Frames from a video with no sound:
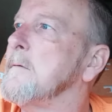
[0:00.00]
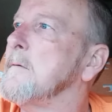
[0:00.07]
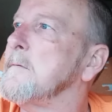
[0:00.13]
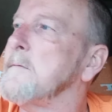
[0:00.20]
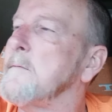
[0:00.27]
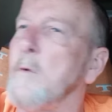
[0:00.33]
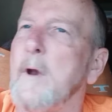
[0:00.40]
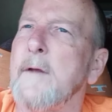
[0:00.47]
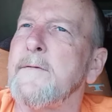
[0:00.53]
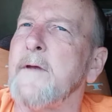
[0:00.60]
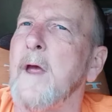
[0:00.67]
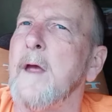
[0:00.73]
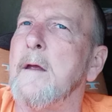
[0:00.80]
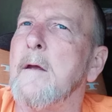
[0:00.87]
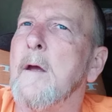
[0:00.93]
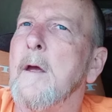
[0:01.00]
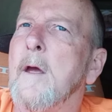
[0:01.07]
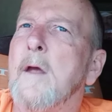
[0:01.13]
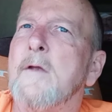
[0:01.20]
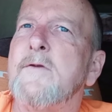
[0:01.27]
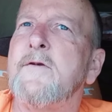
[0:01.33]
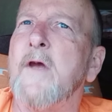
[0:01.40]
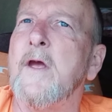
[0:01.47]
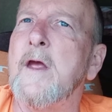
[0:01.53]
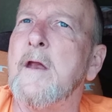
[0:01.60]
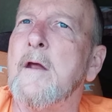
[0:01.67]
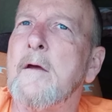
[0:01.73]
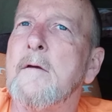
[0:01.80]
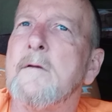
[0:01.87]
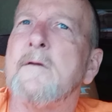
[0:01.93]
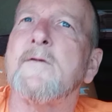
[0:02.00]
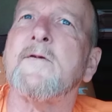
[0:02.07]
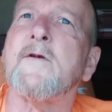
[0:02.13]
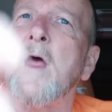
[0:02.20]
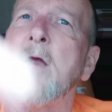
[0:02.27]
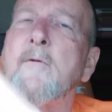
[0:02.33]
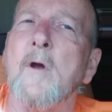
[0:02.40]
What'd I say? Cheetah, Cedric